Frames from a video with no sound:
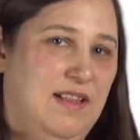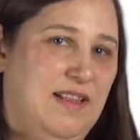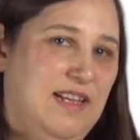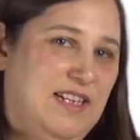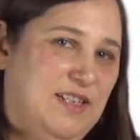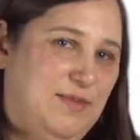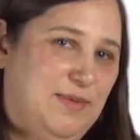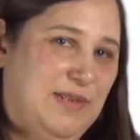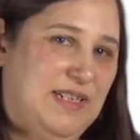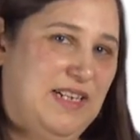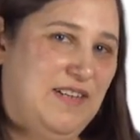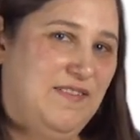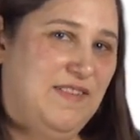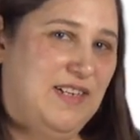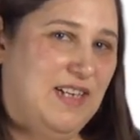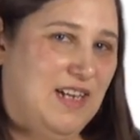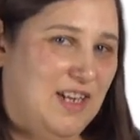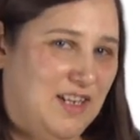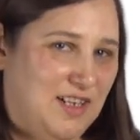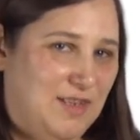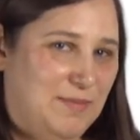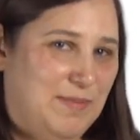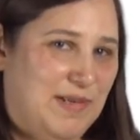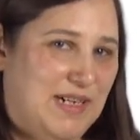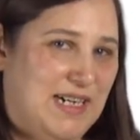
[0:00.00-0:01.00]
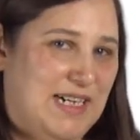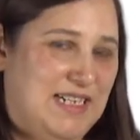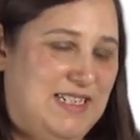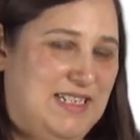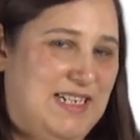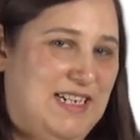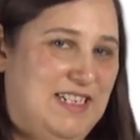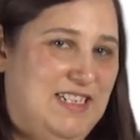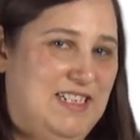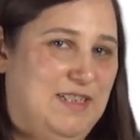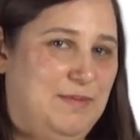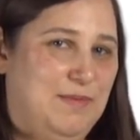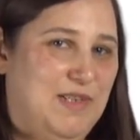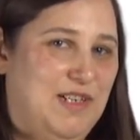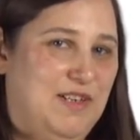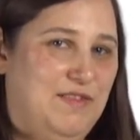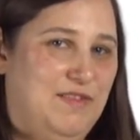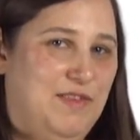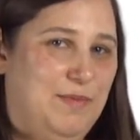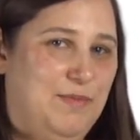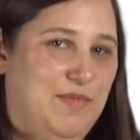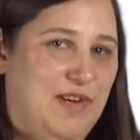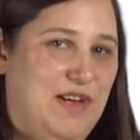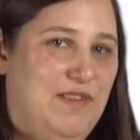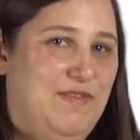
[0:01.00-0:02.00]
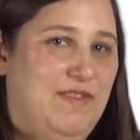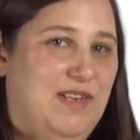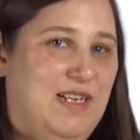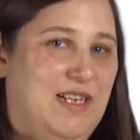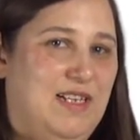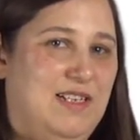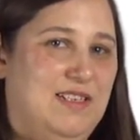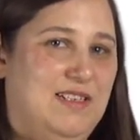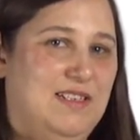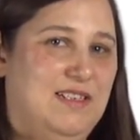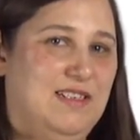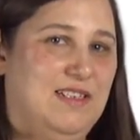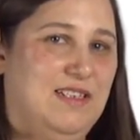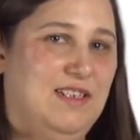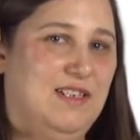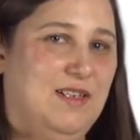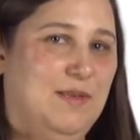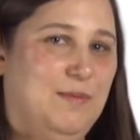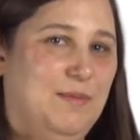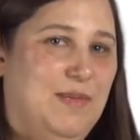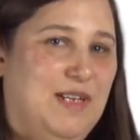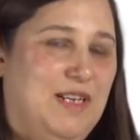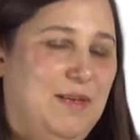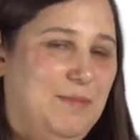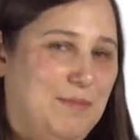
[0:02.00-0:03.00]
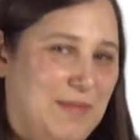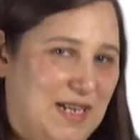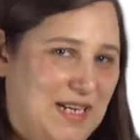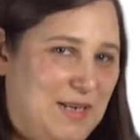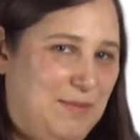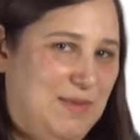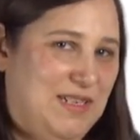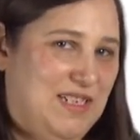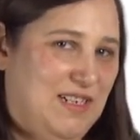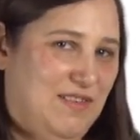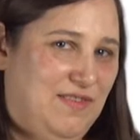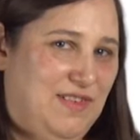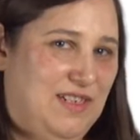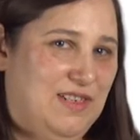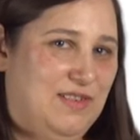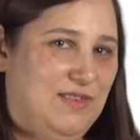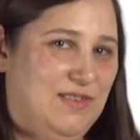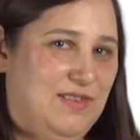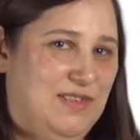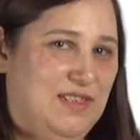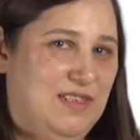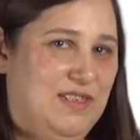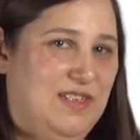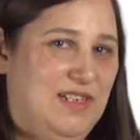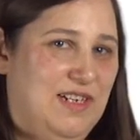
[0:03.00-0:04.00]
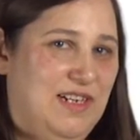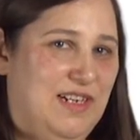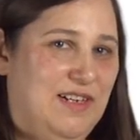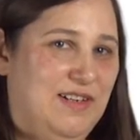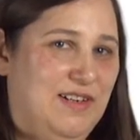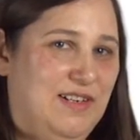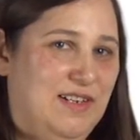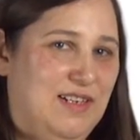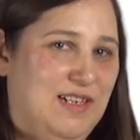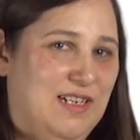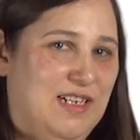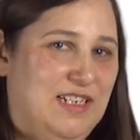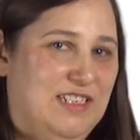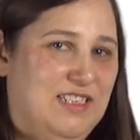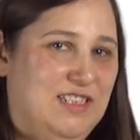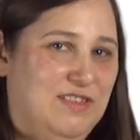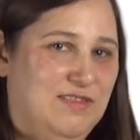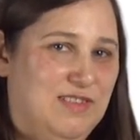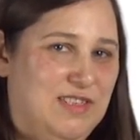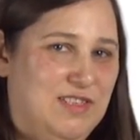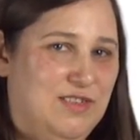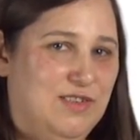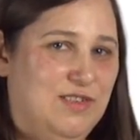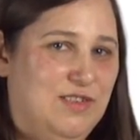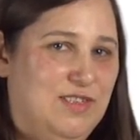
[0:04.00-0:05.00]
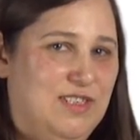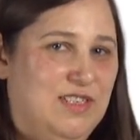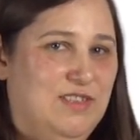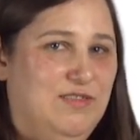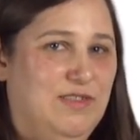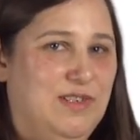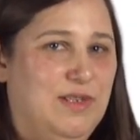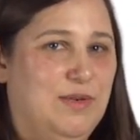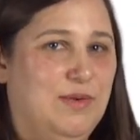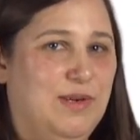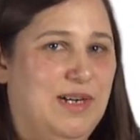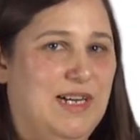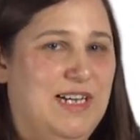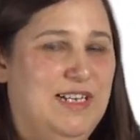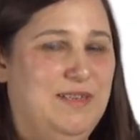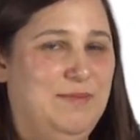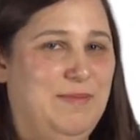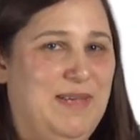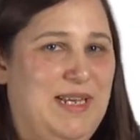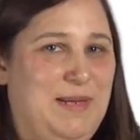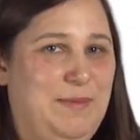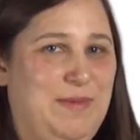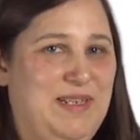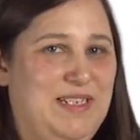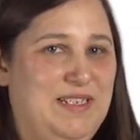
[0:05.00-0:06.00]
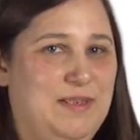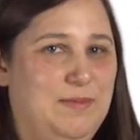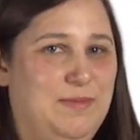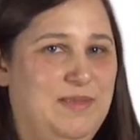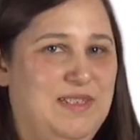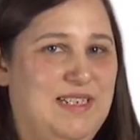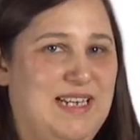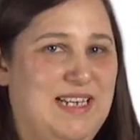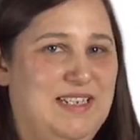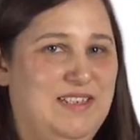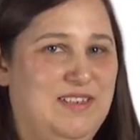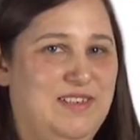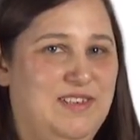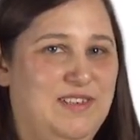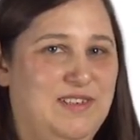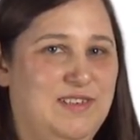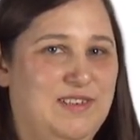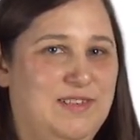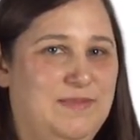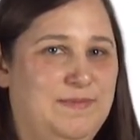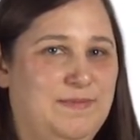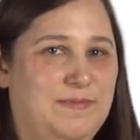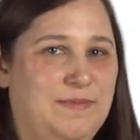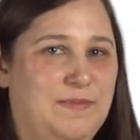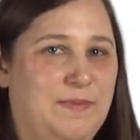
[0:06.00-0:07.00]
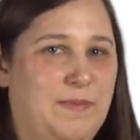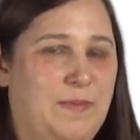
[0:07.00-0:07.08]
This would give an unbiased estimate of the prevalence, but it may be difficult to do as the resources required may be substantial.